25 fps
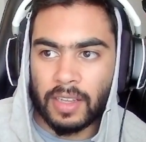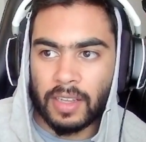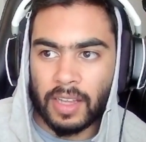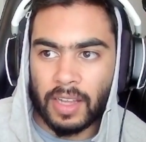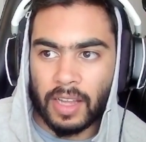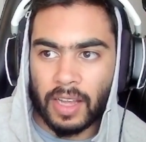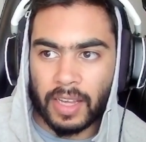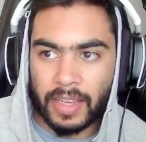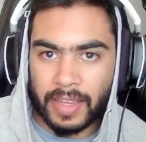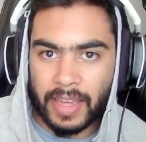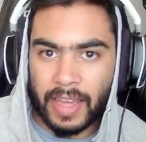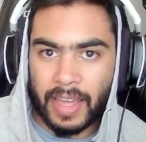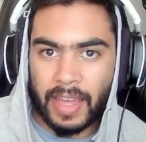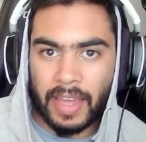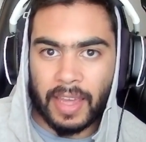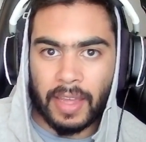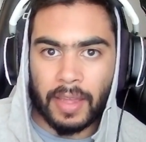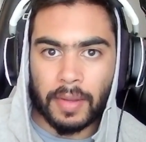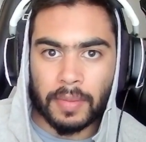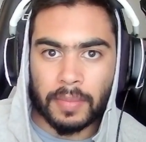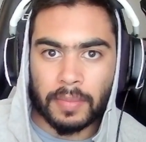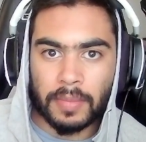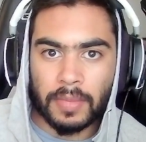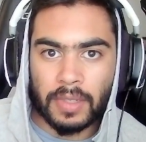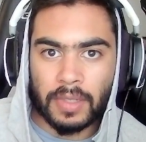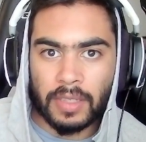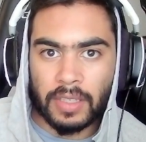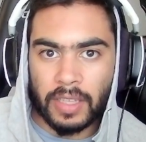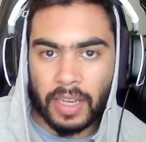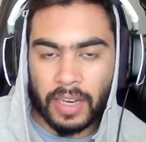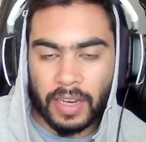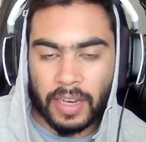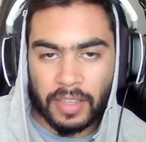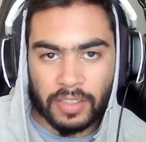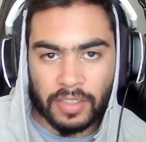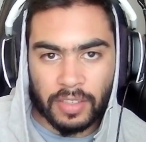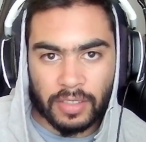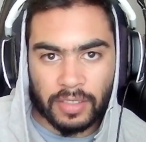a game. It
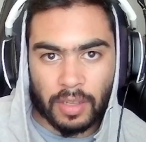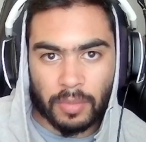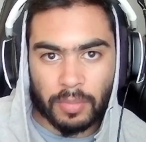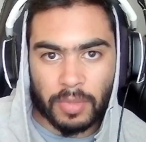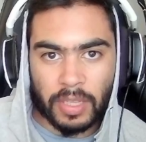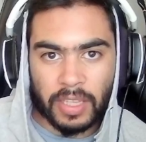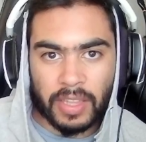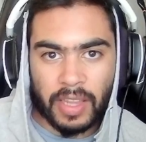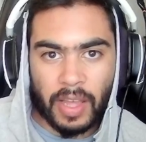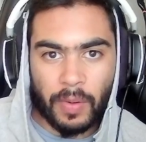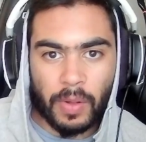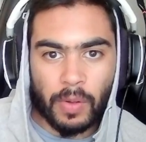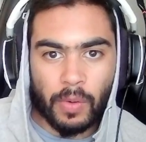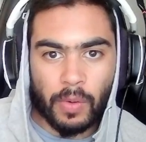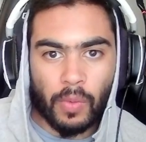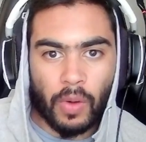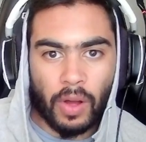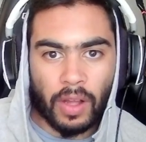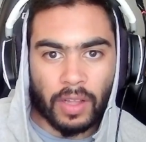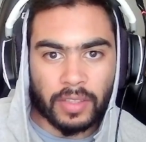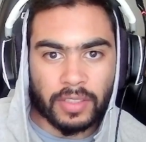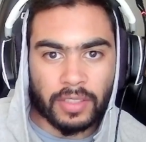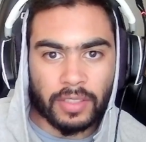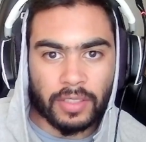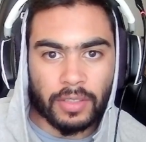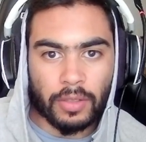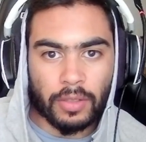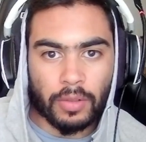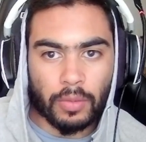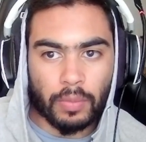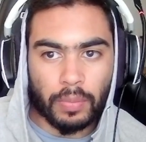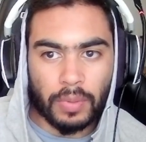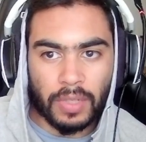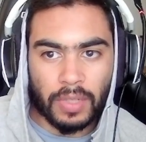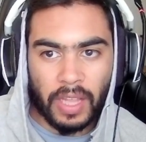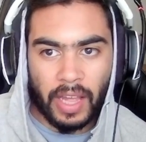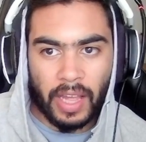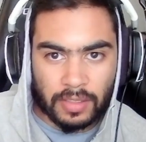isn't something that we want to
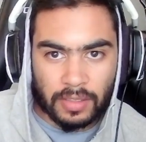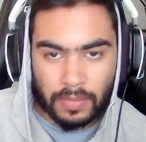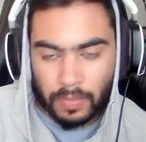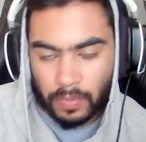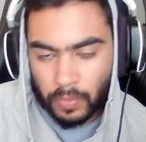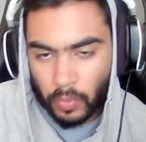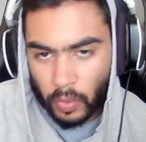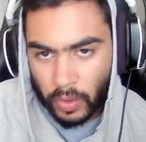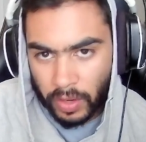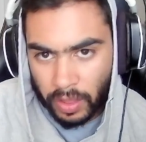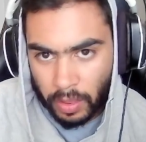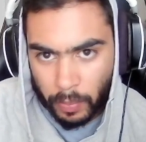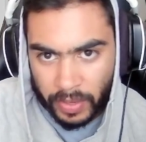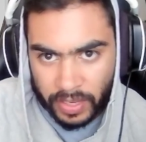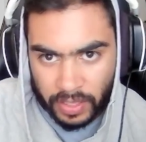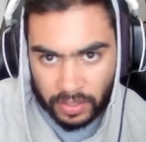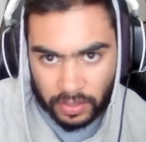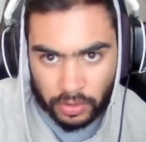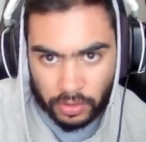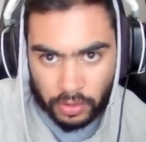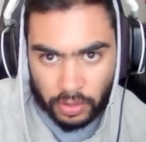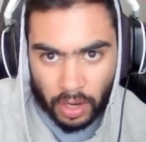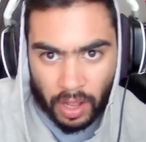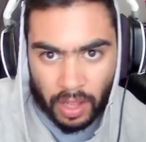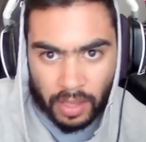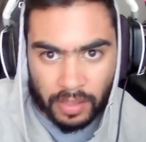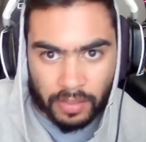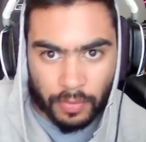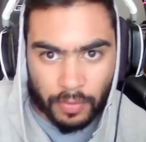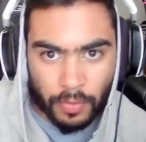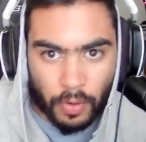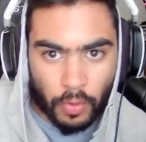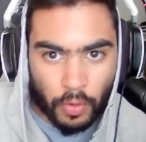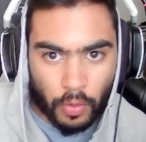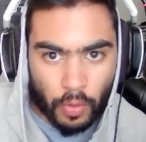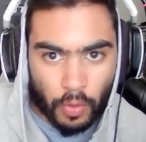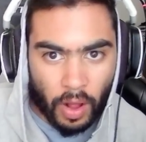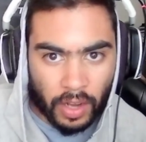play. One of the biggest draws of
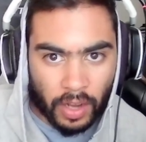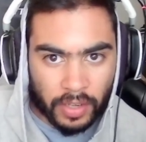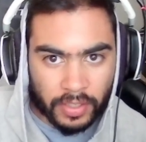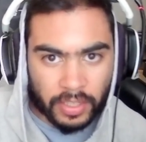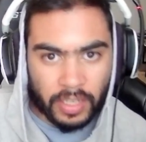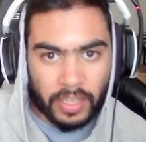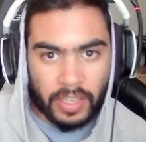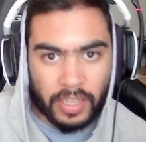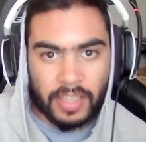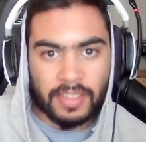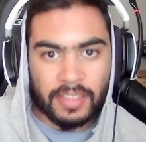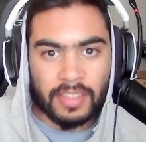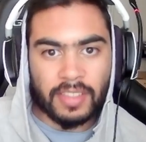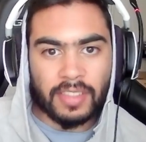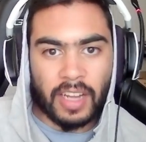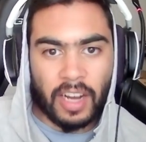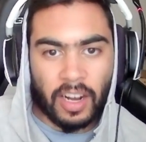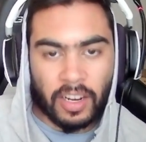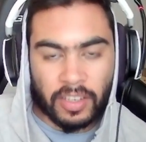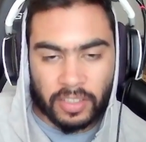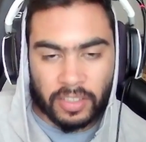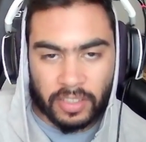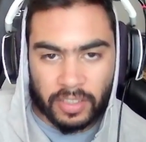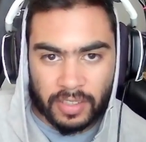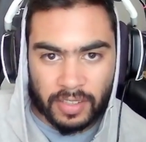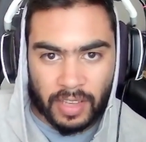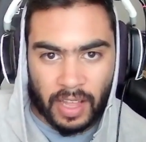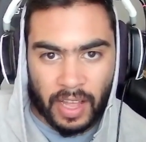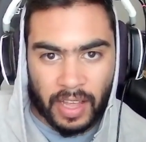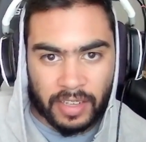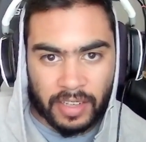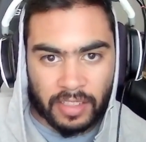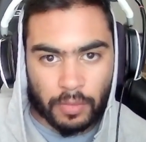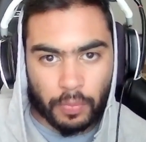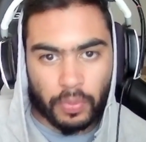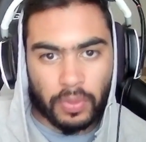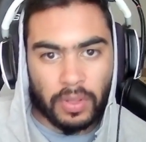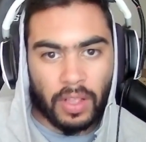Overwatch is its character design,
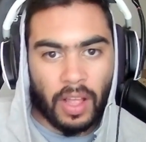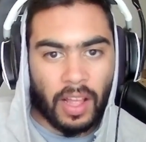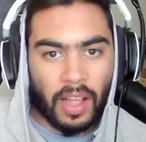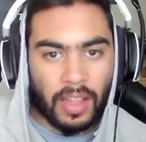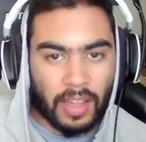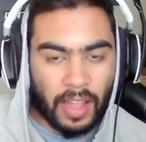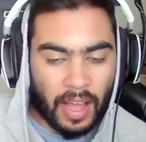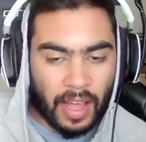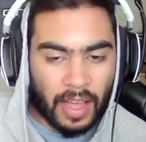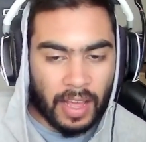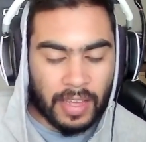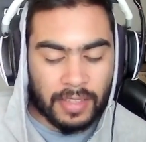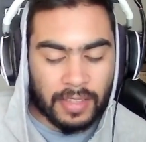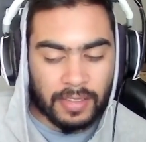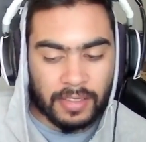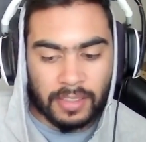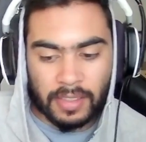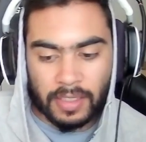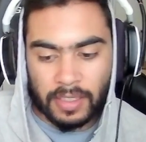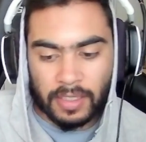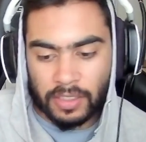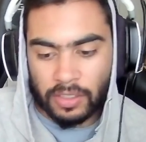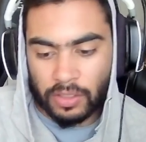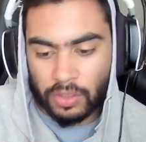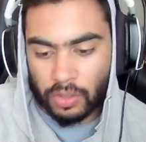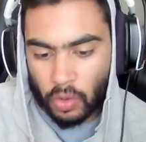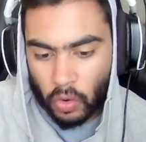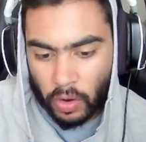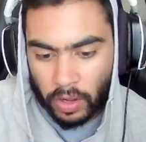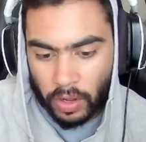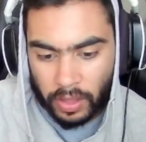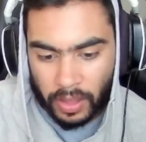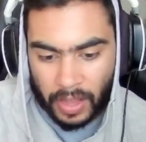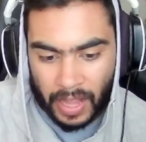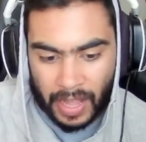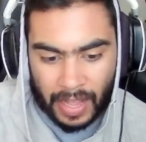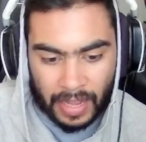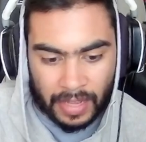its plot lines,
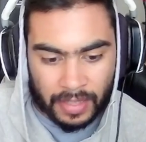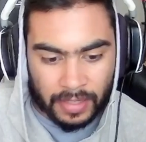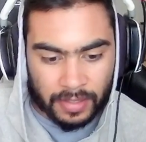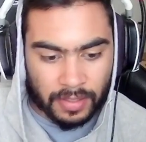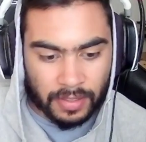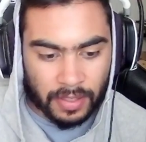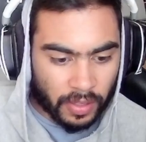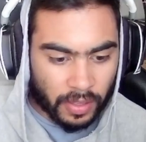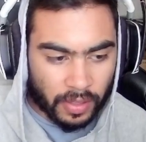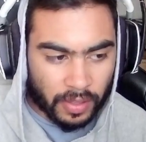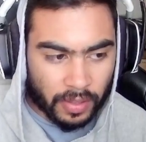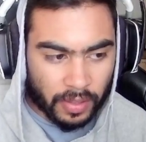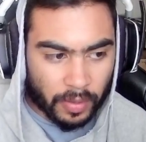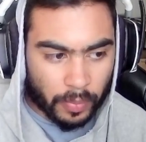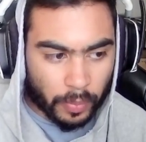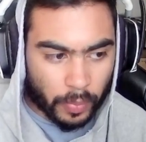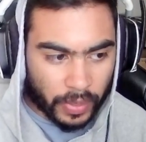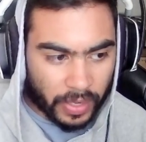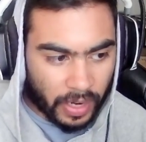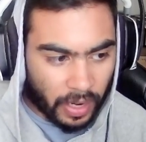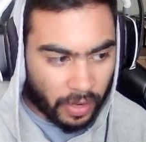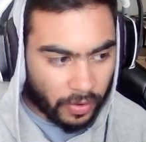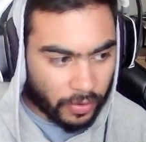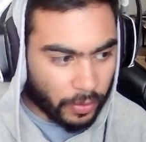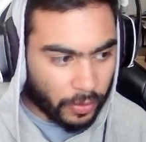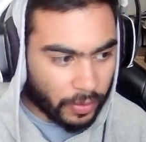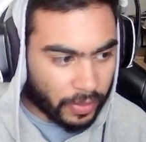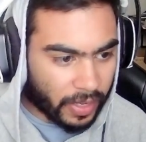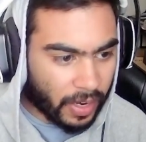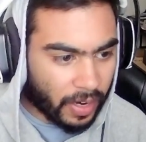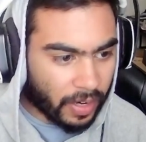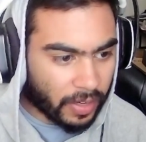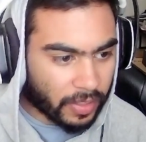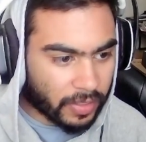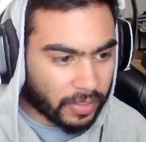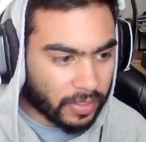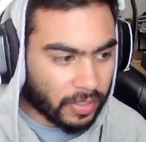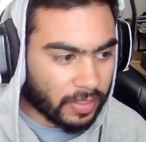storylines, bringing out new
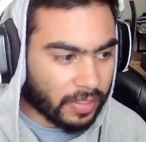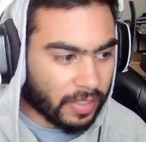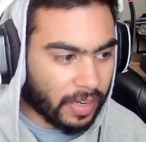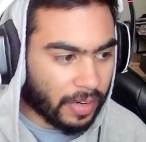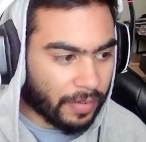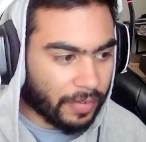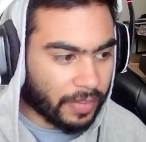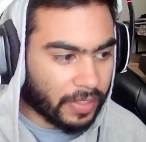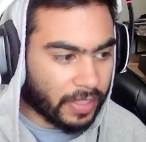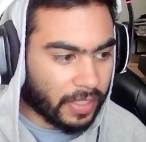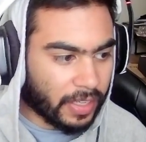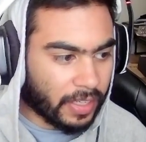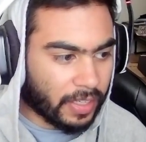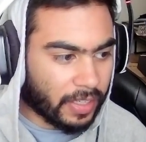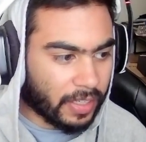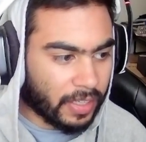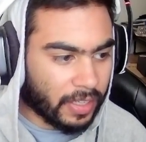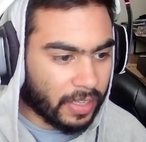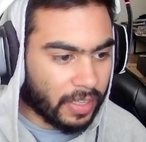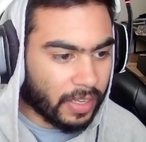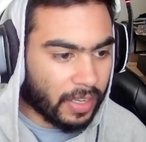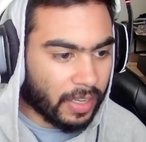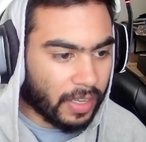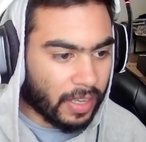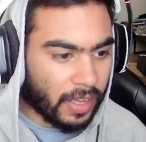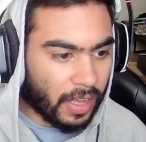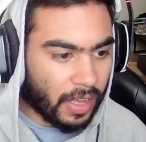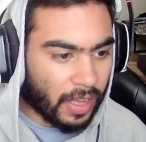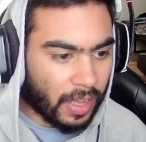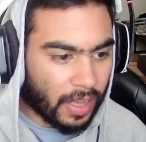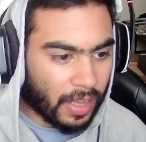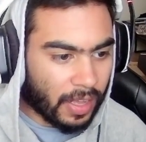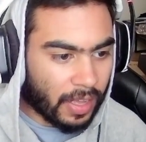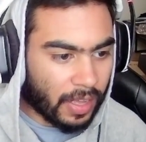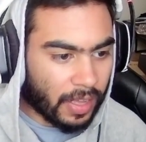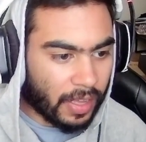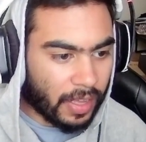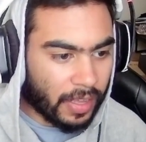characters and everything
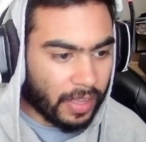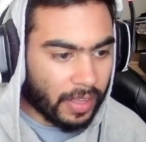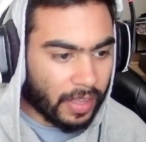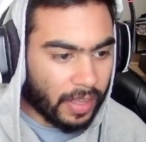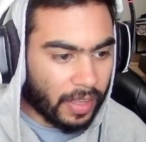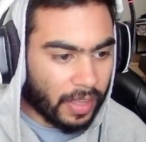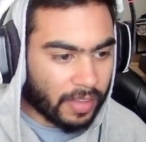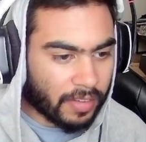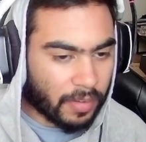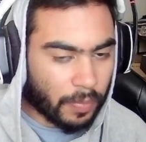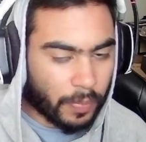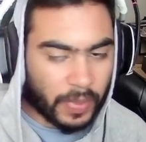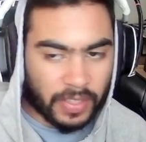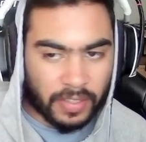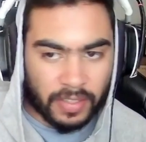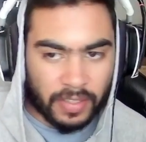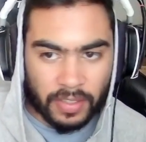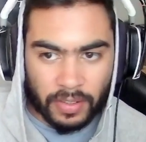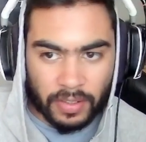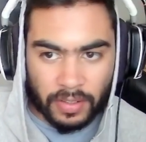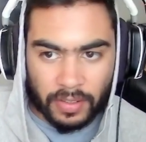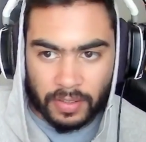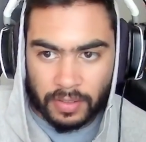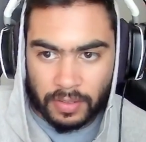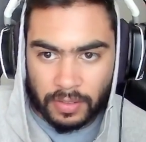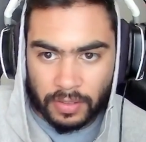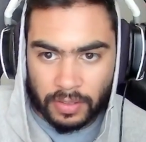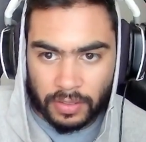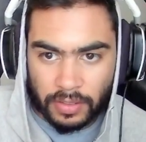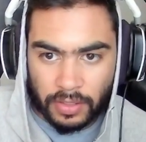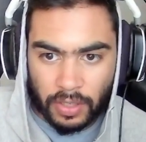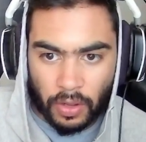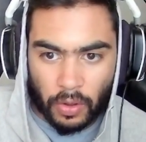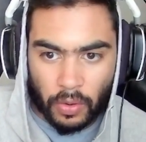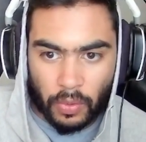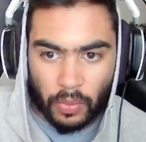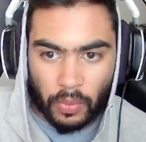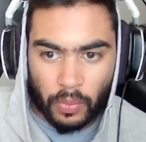is a big deal.
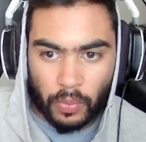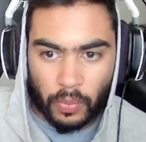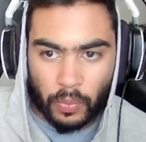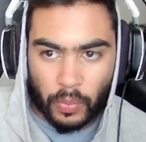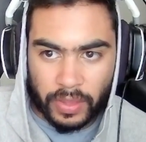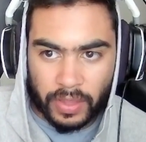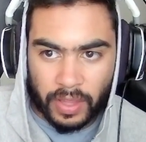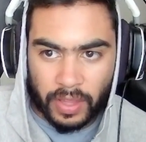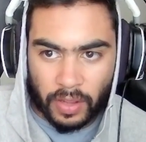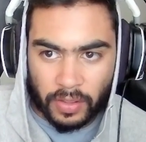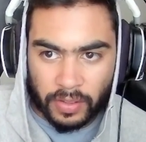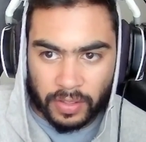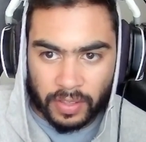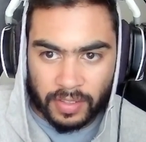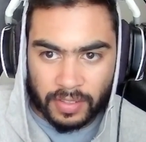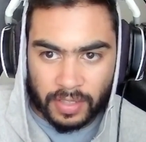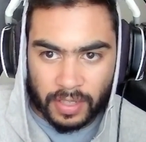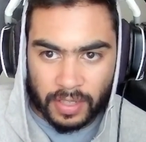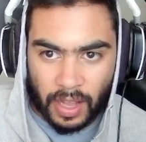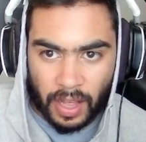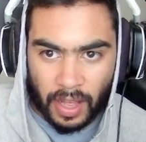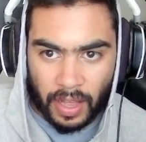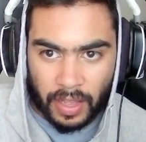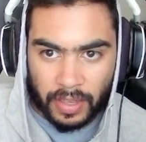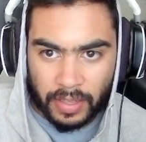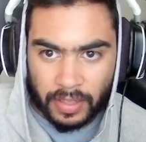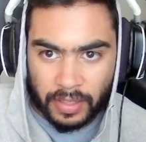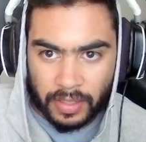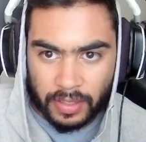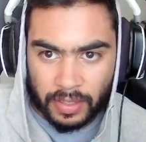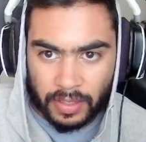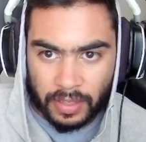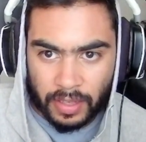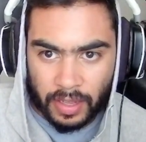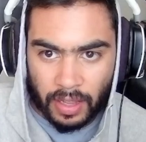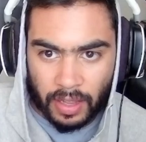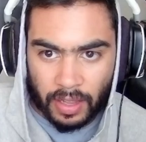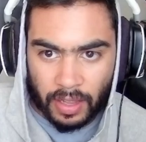So without this guy,
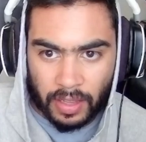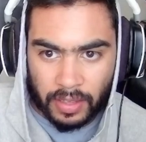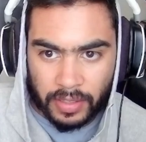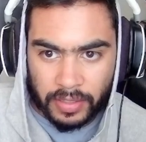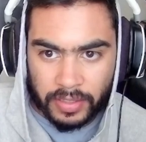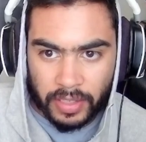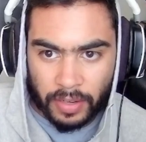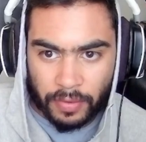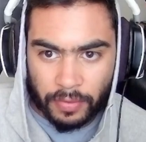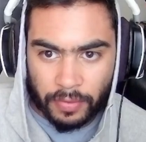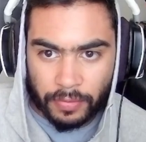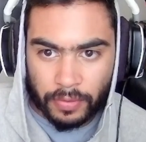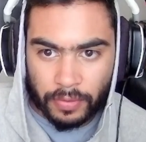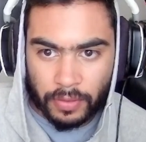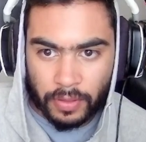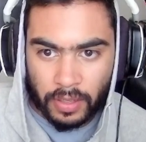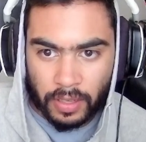Geoff,